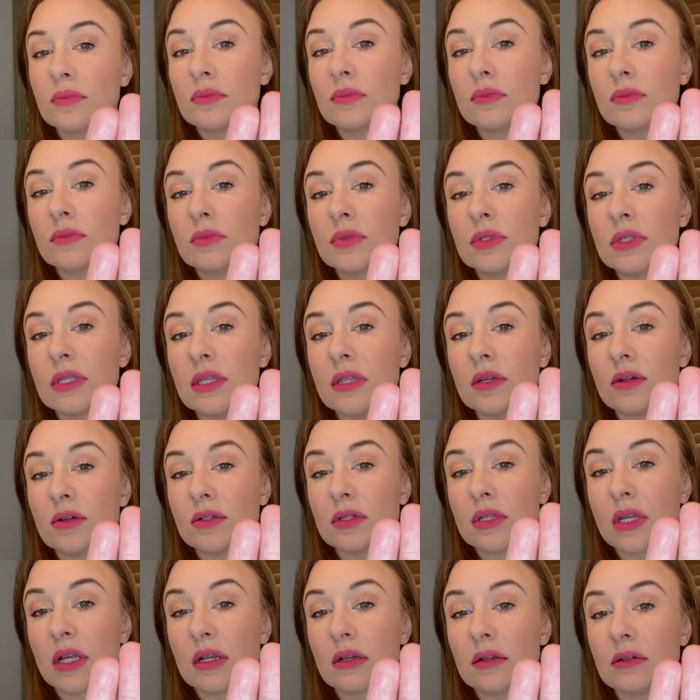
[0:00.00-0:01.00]
See, there's
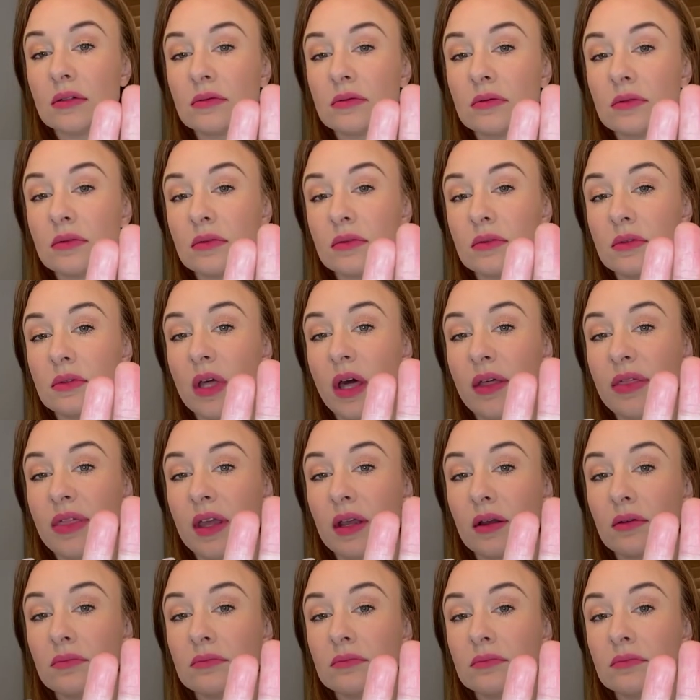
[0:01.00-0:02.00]
like
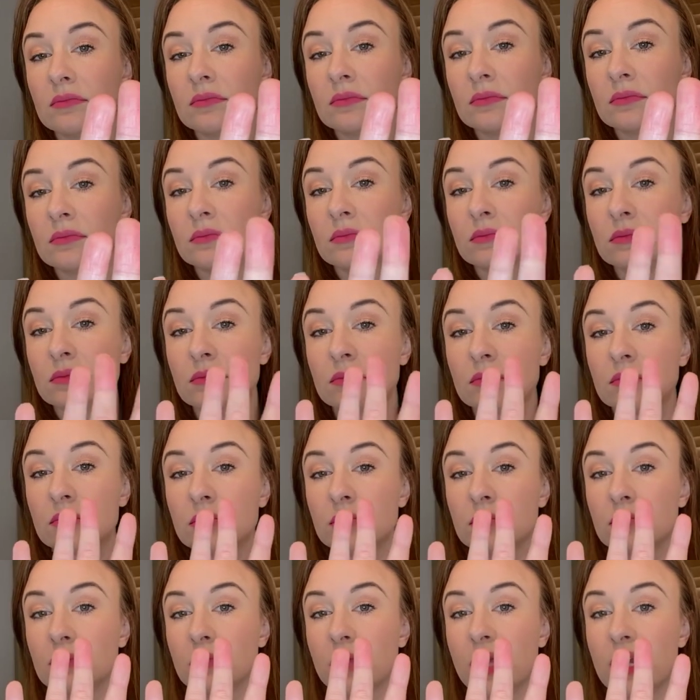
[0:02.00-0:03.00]
nothing.
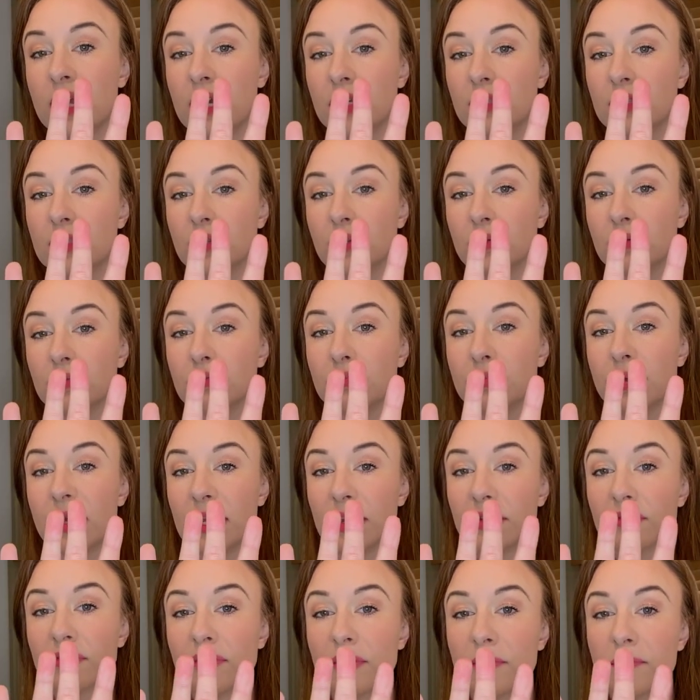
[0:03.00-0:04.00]
My hands are
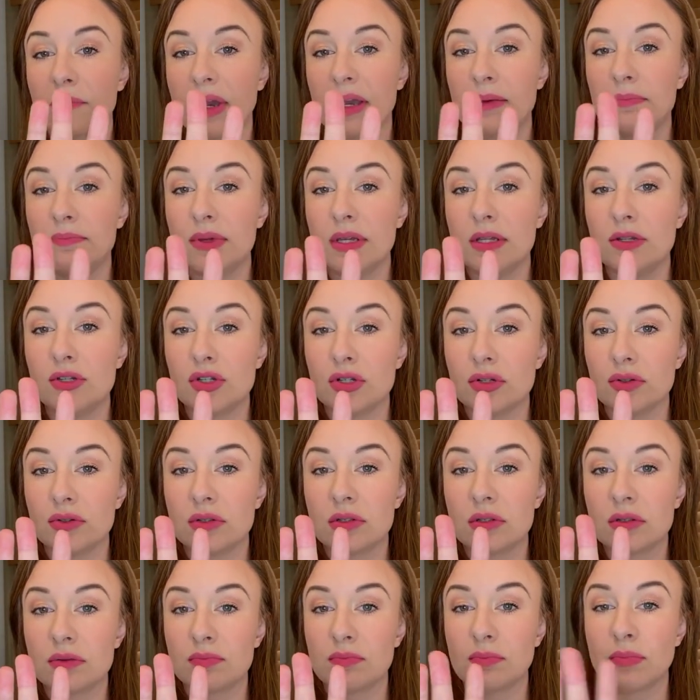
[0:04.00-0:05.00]
pink from my beet
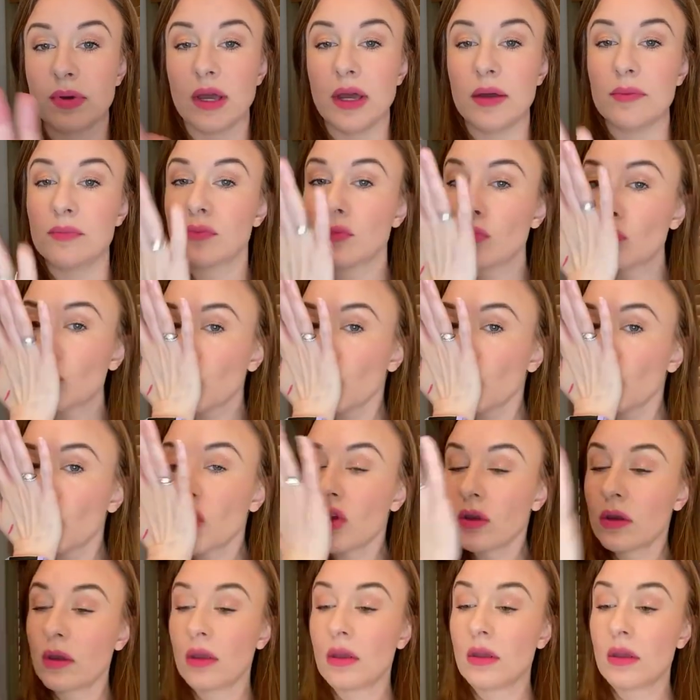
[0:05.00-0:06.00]
juice, but
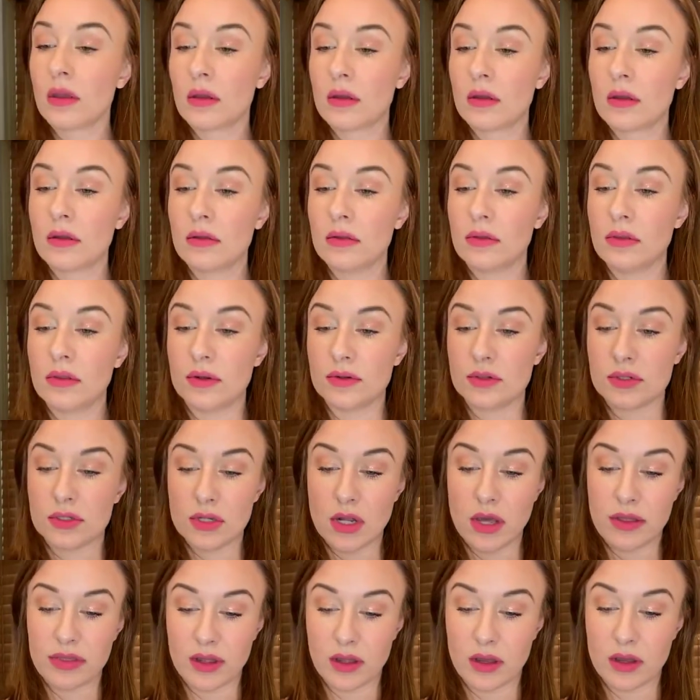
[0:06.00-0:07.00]
there's
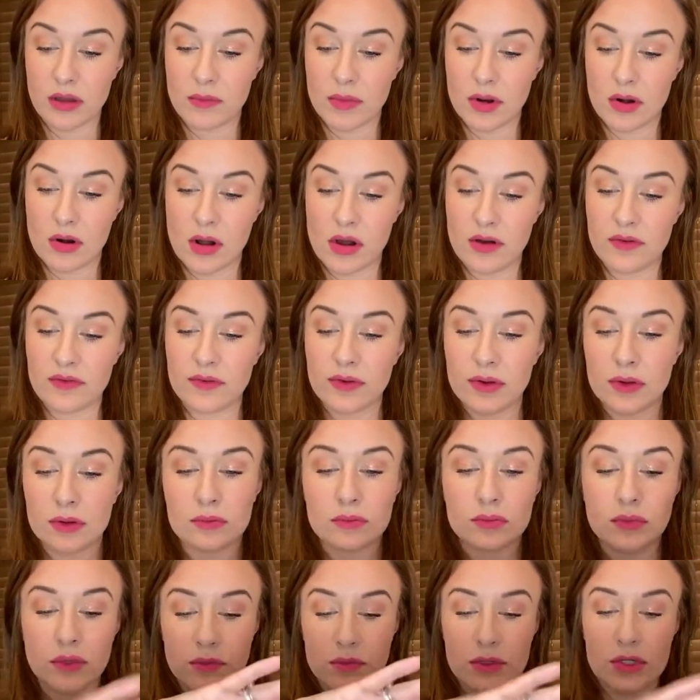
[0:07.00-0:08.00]
nothing coming off.
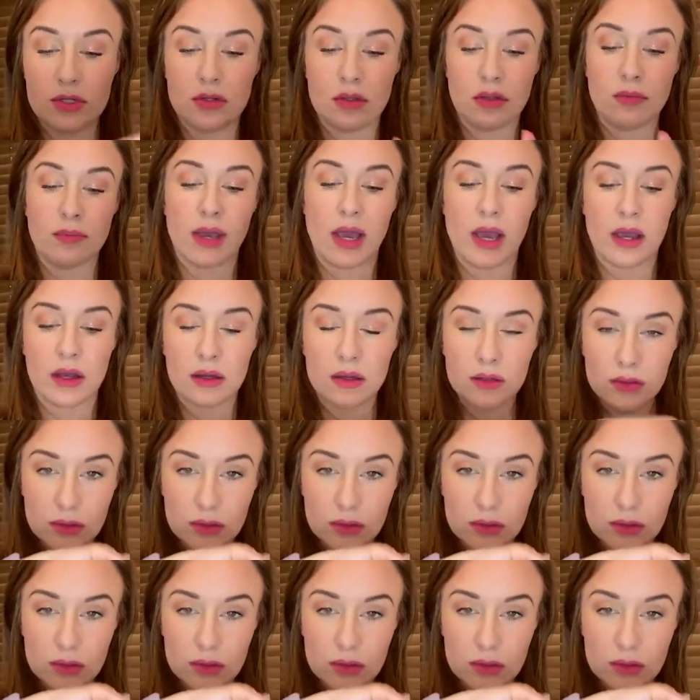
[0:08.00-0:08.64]
Let me do the back.